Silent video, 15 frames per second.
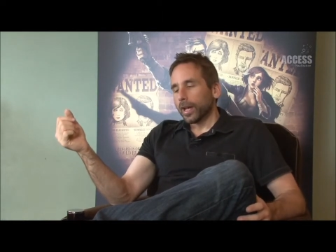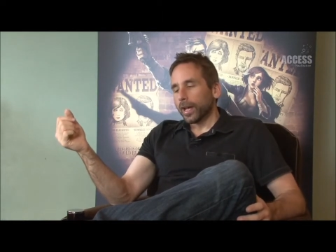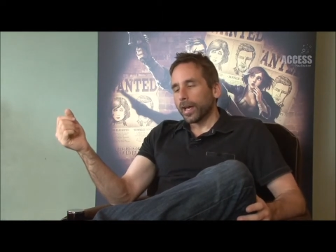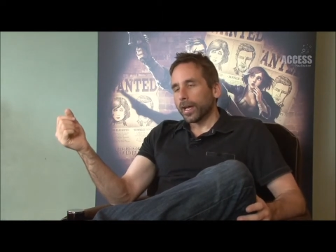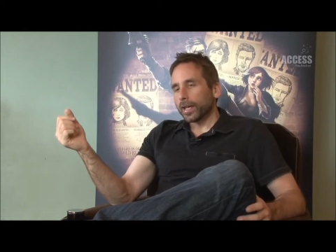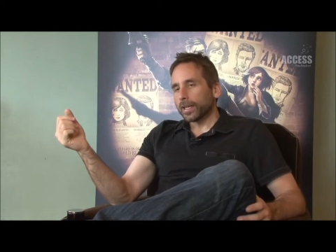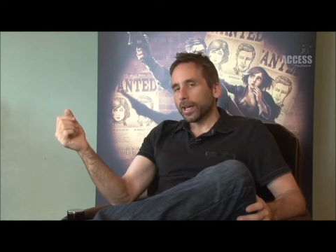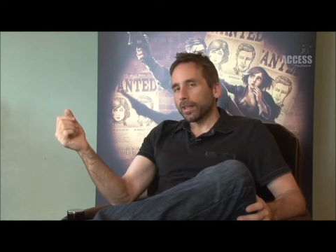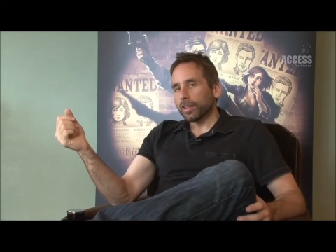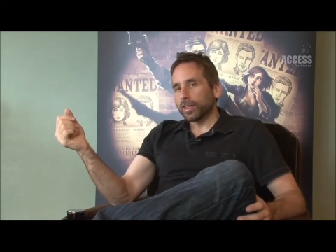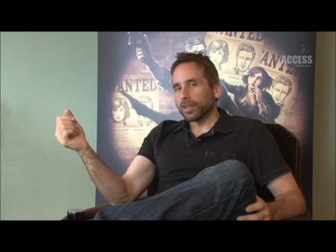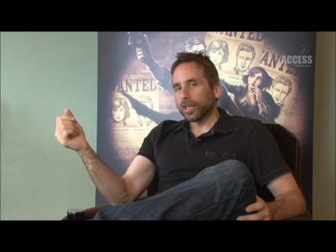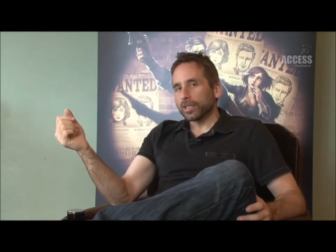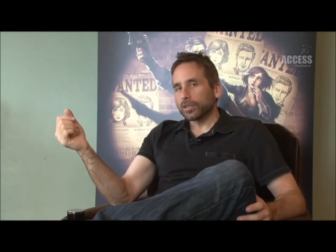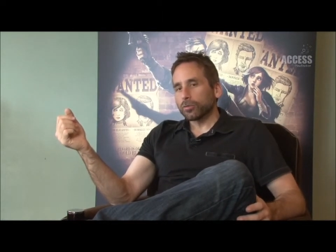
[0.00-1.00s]
And I
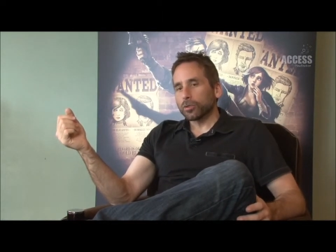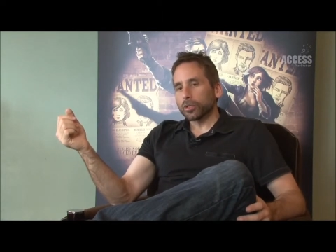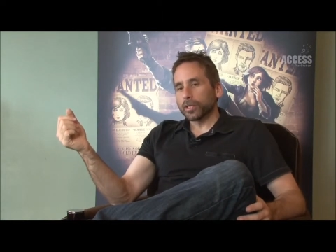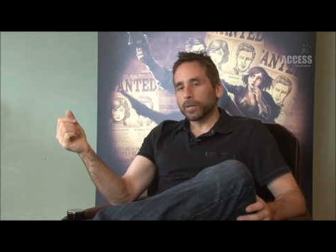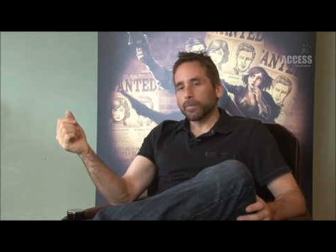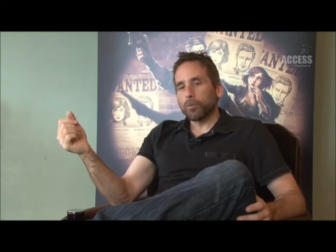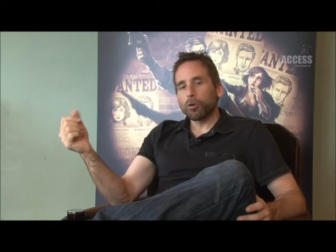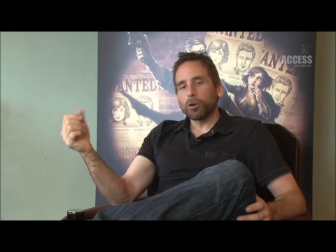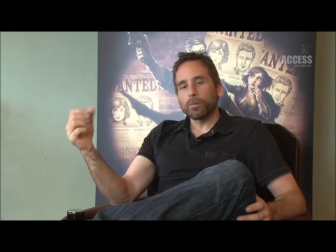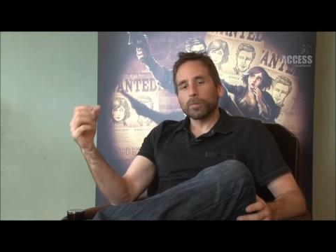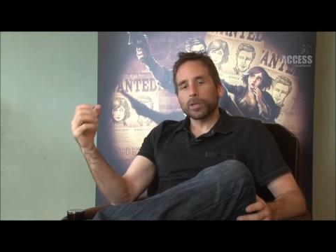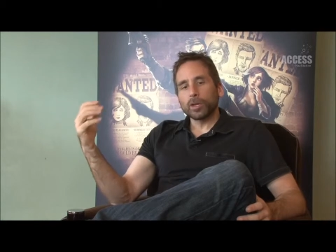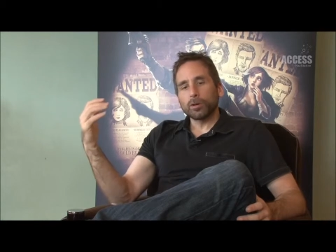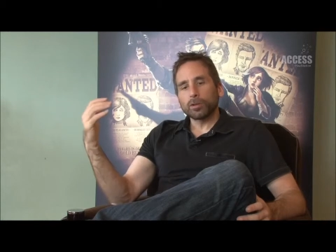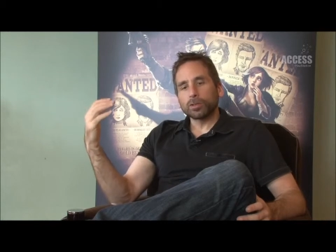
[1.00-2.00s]
think that's really important.
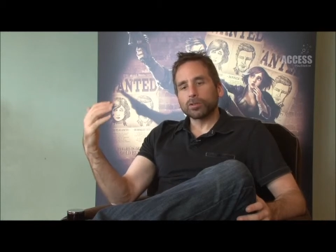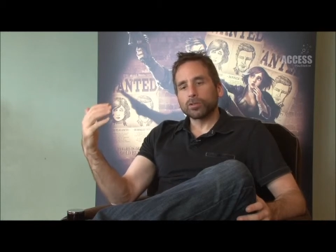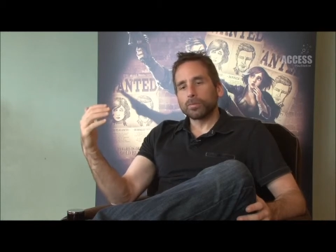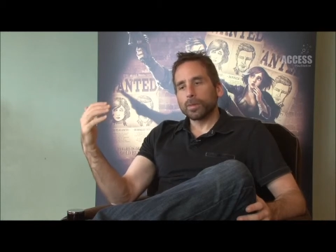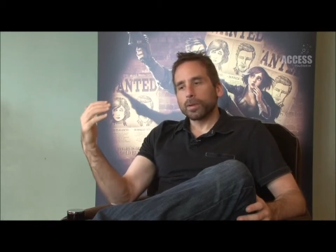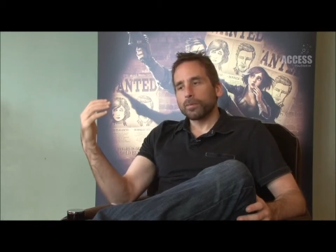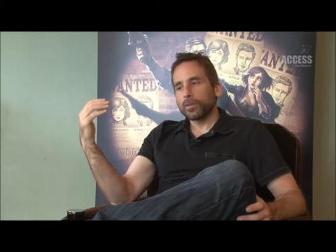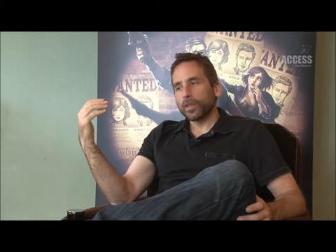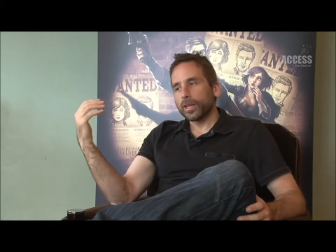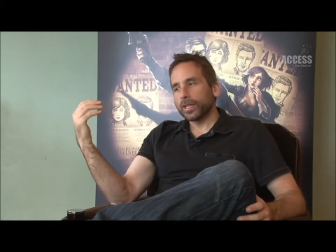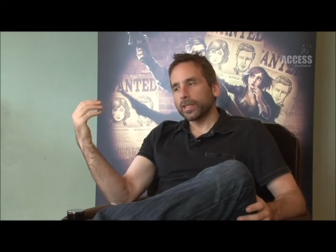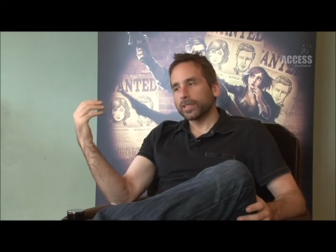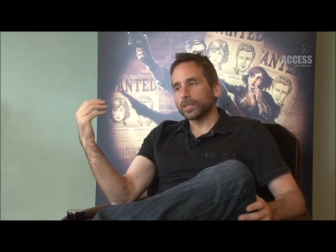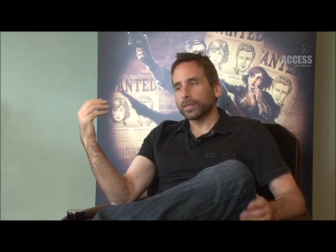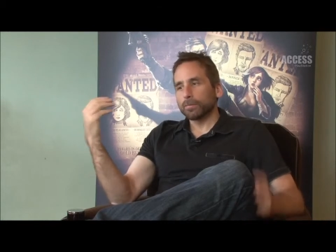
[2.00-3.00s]
But you also have to remember
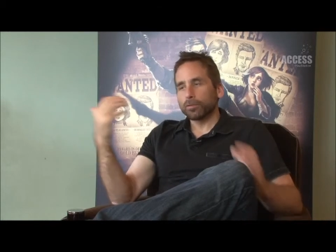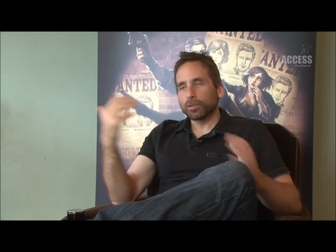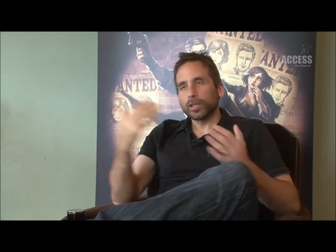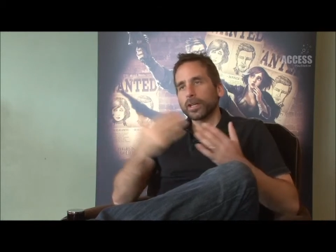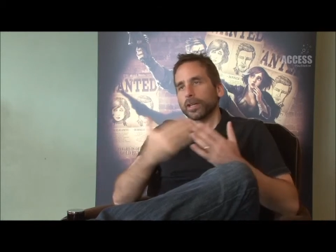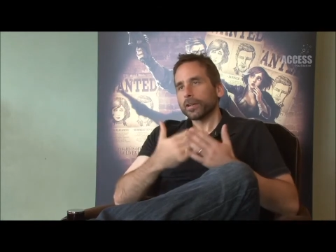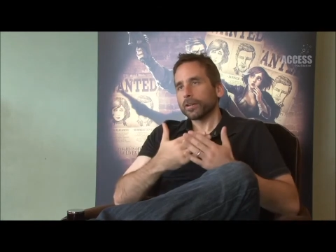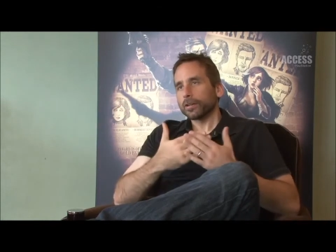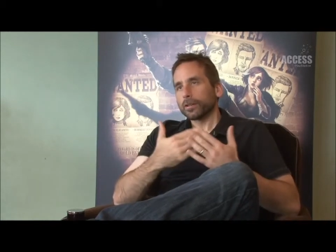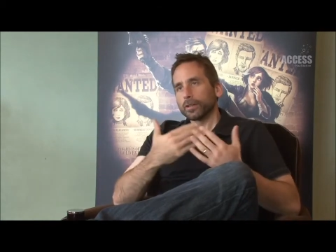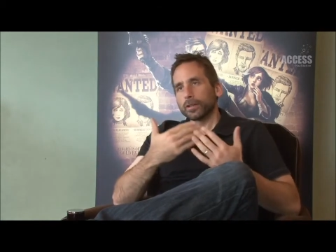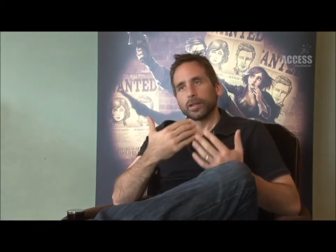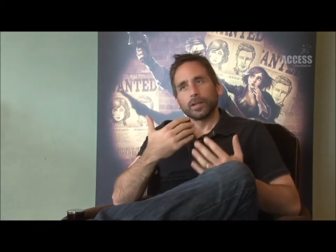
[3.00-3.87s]
that it's the player